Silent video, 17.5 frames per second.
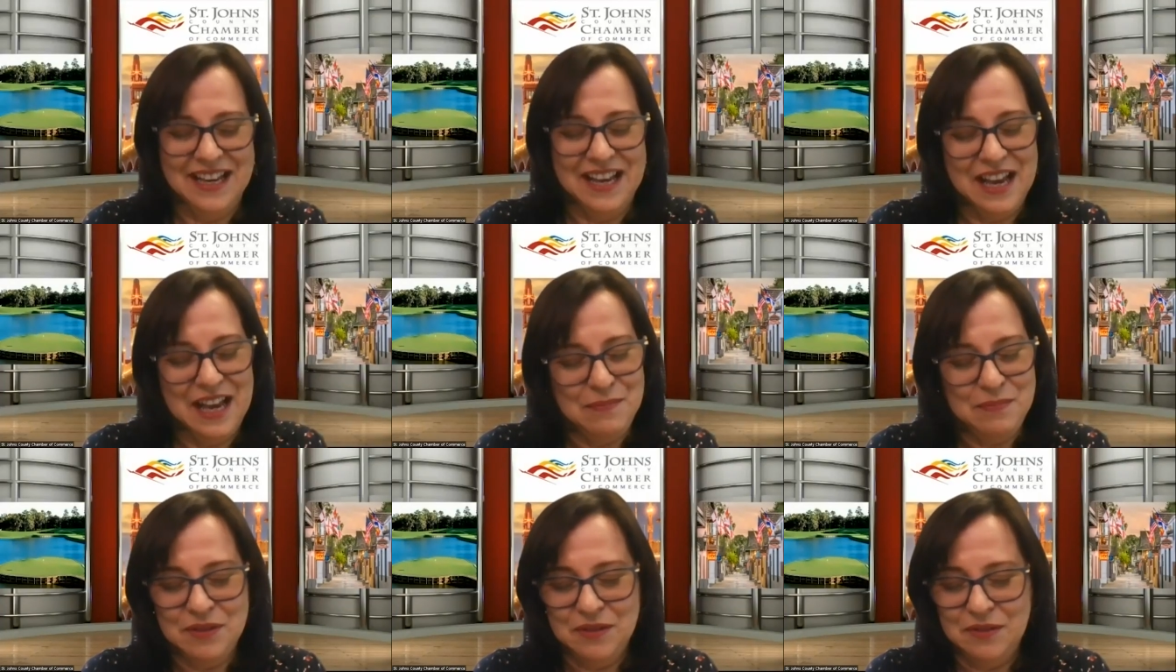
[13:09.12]

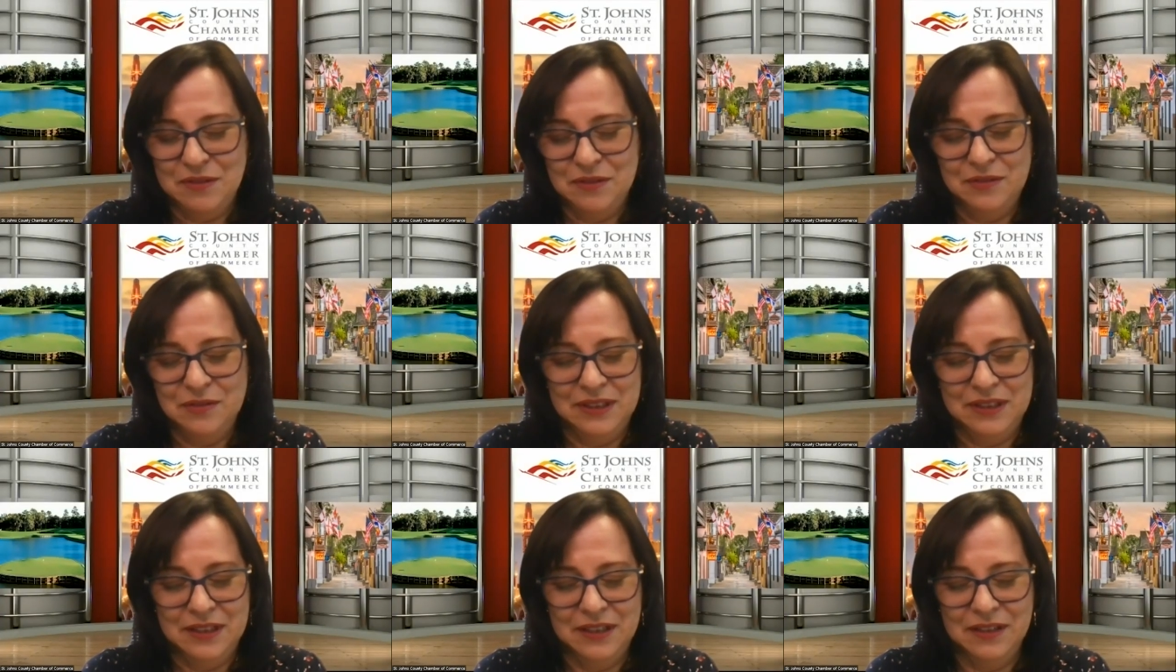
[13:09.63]

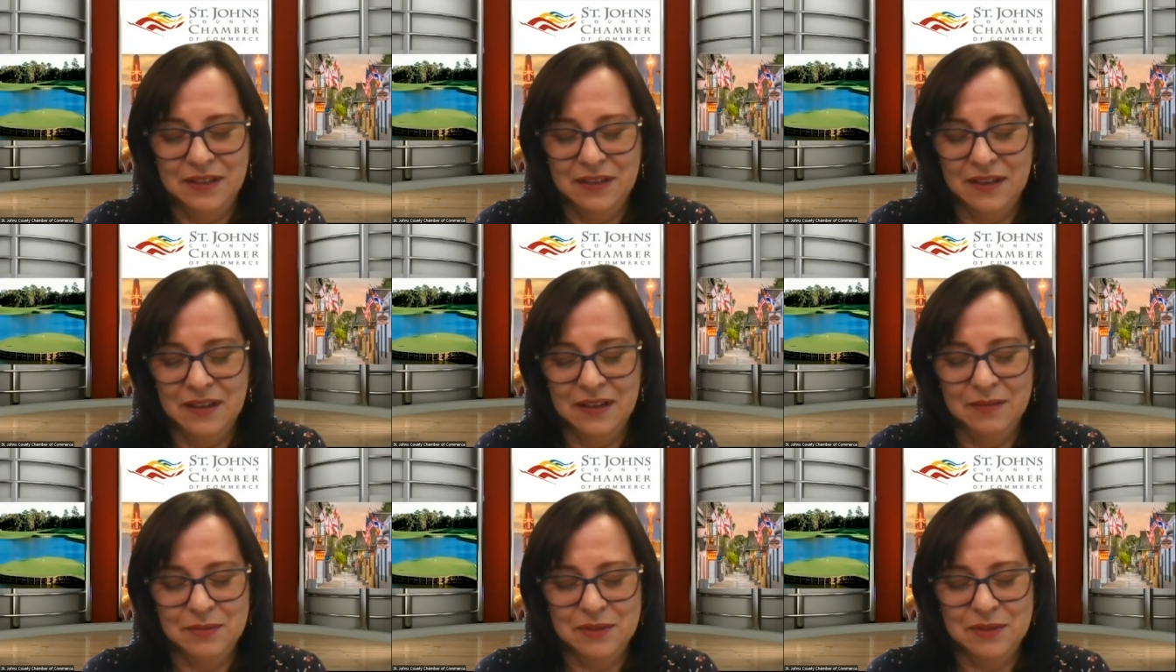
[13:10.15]
Absolutely,
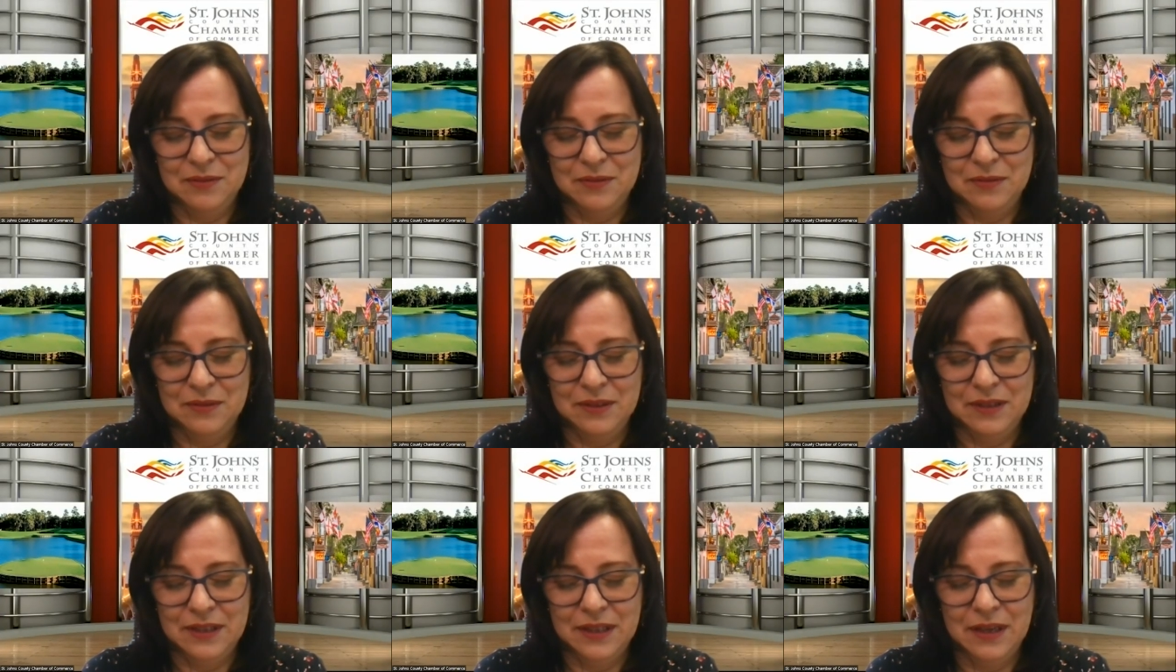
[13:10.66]

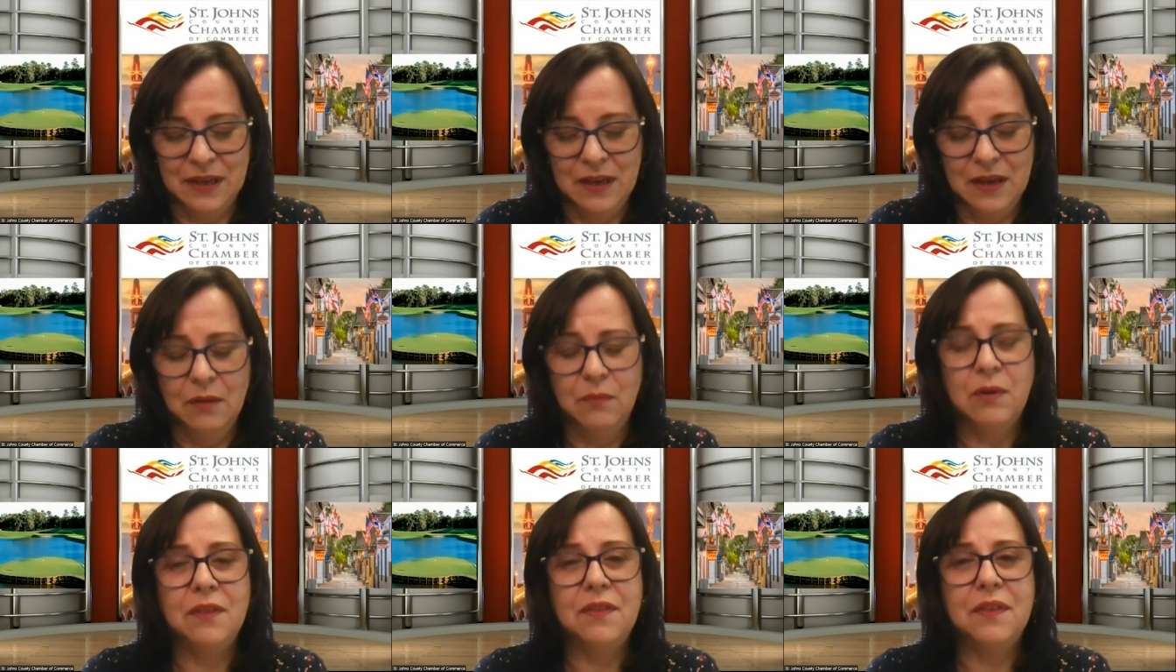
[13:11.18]
absolutely.
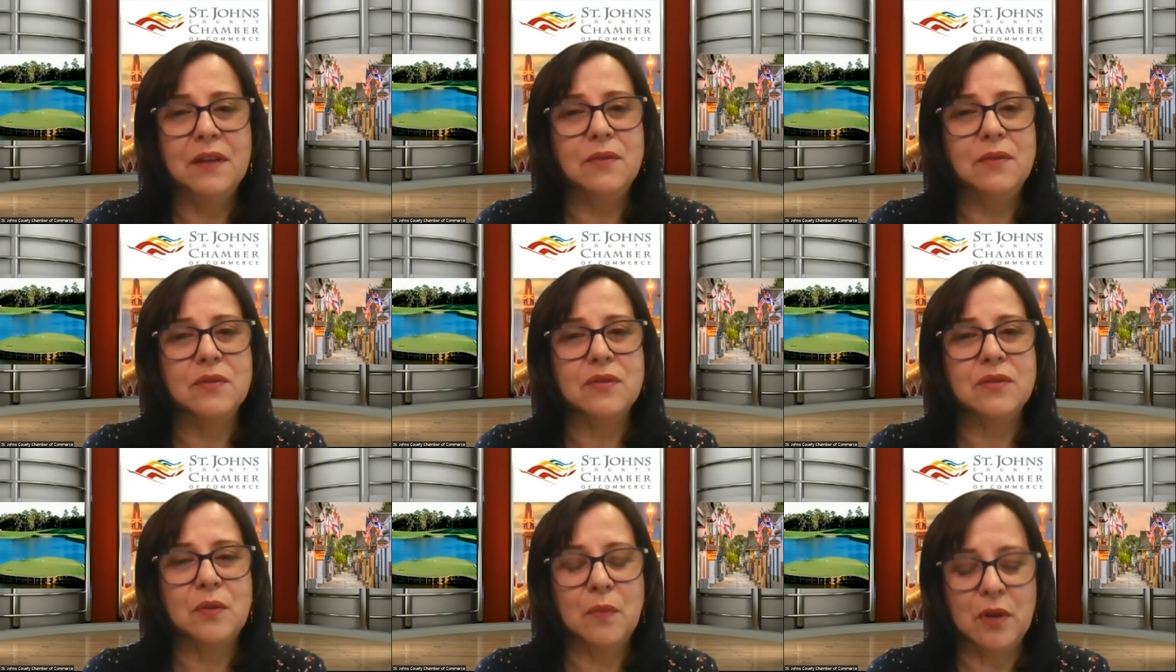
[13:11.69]
Well, thank you
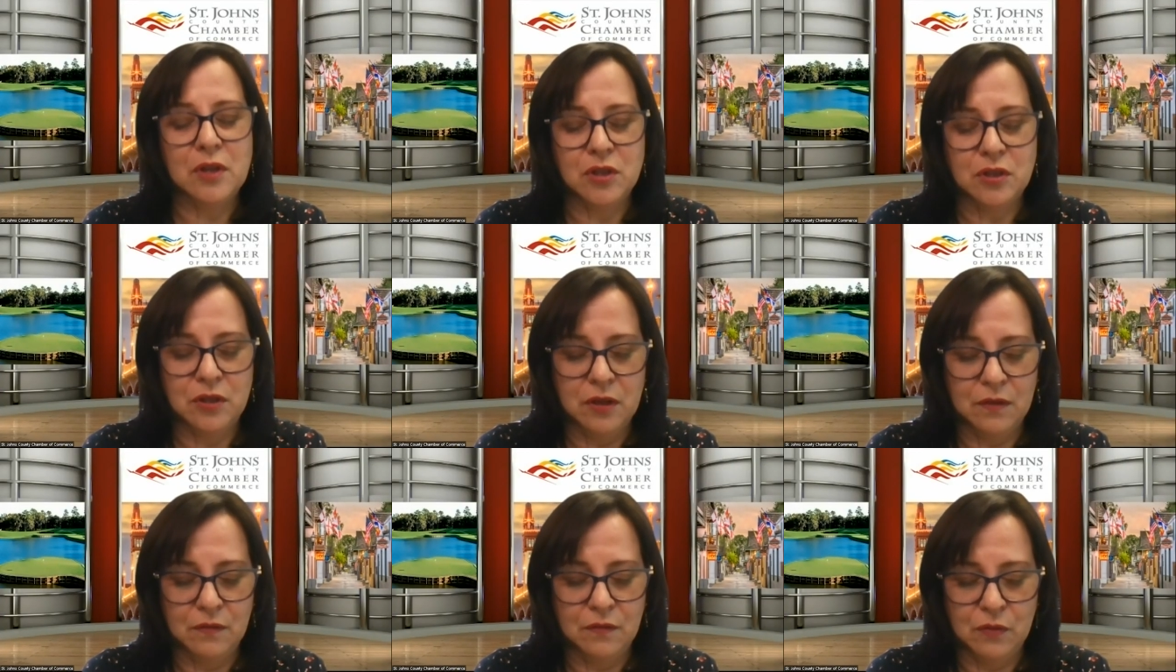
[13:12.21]
so much,
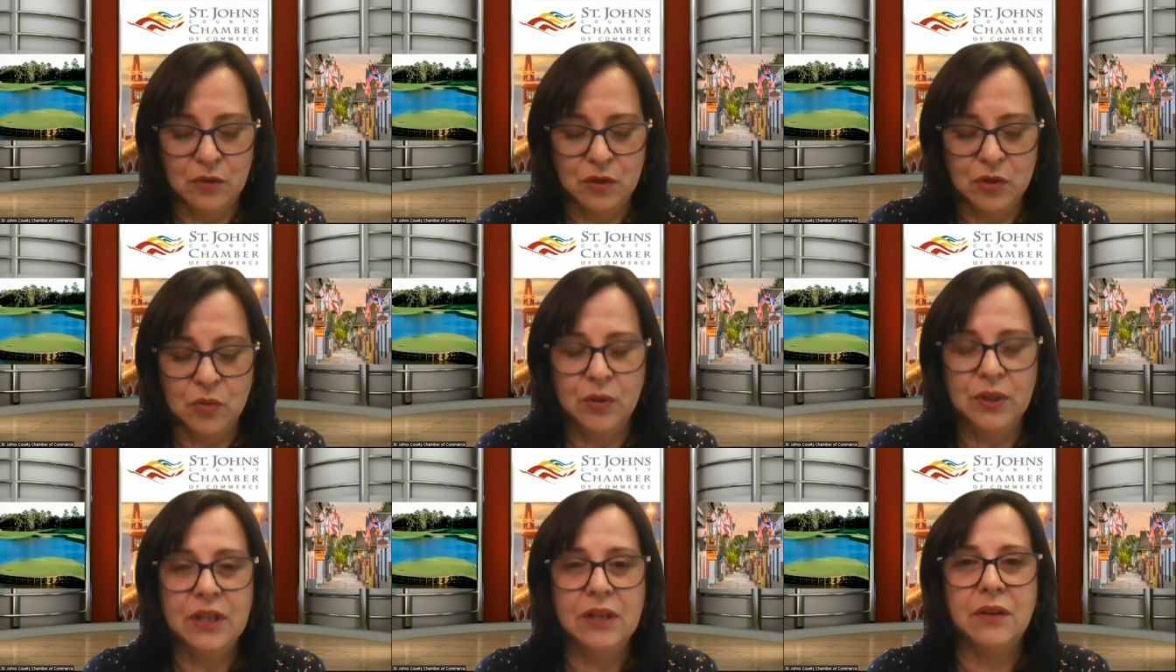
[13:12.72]
Doug, for
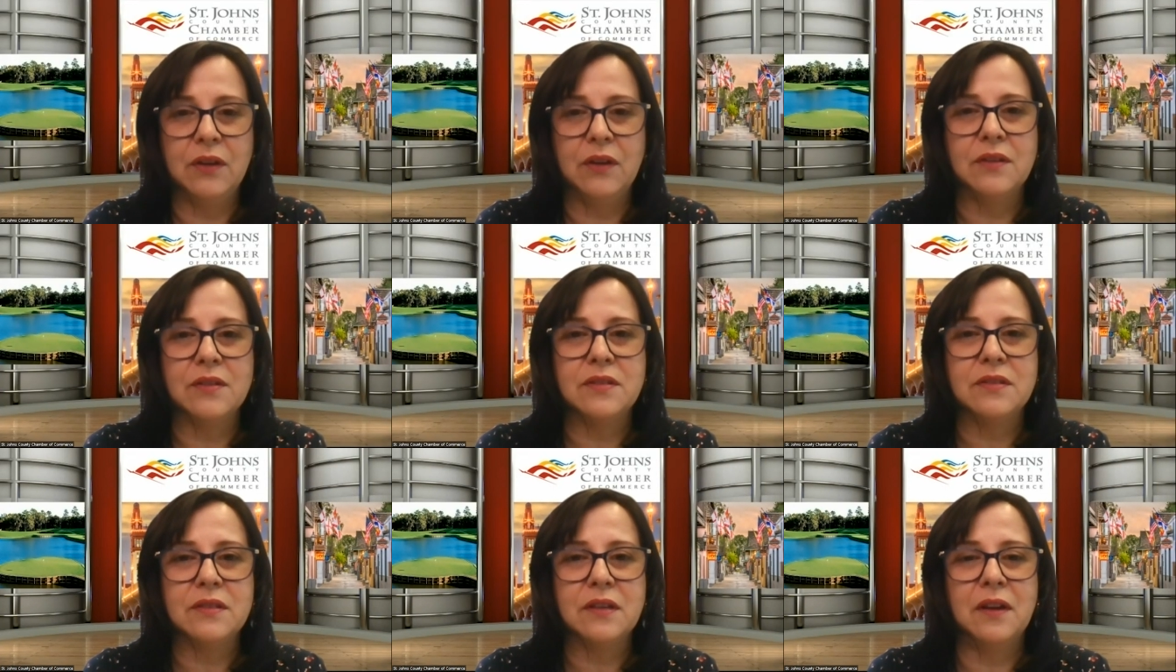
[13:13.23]
joining
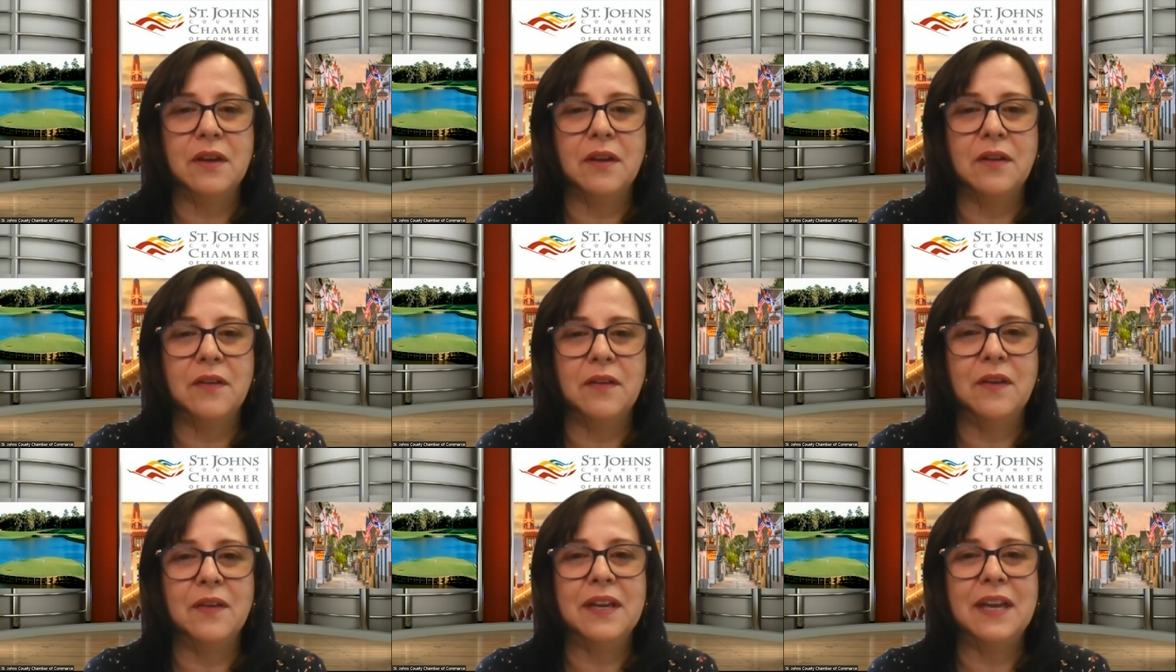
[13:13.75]
us
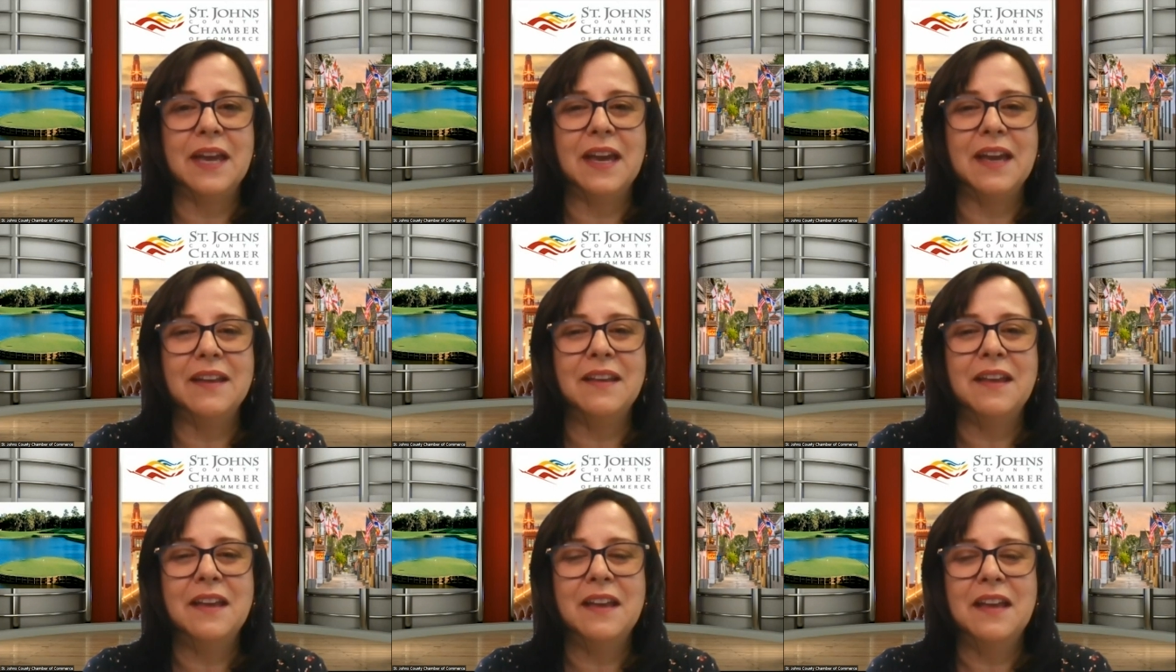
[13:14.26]
uh,
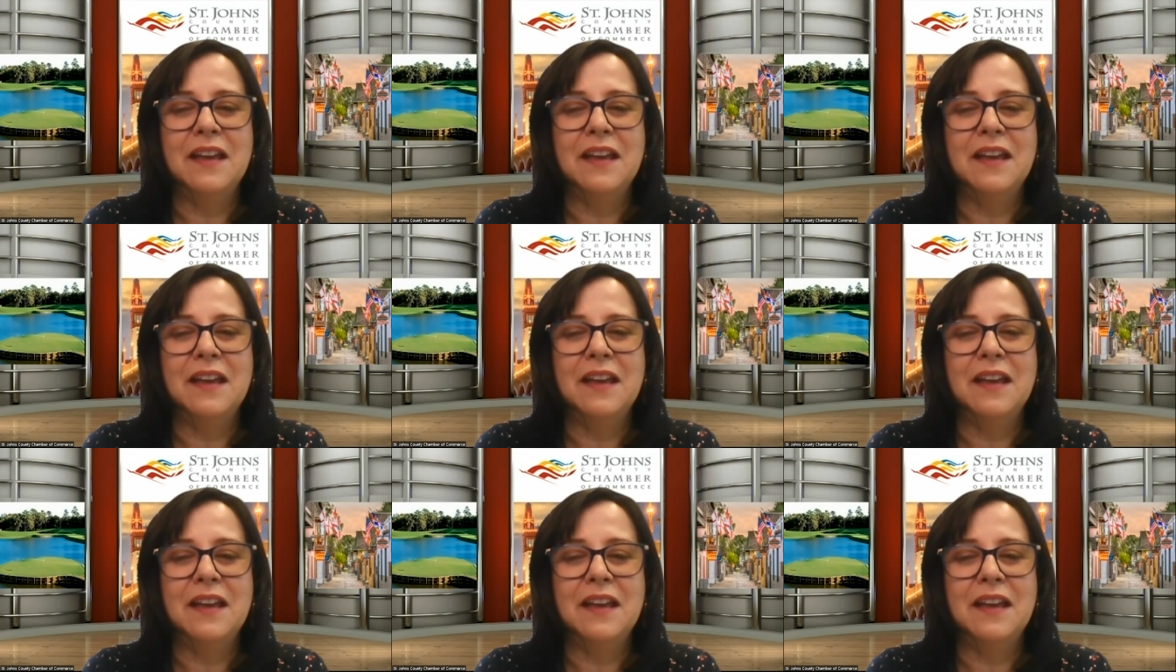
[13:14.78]
again.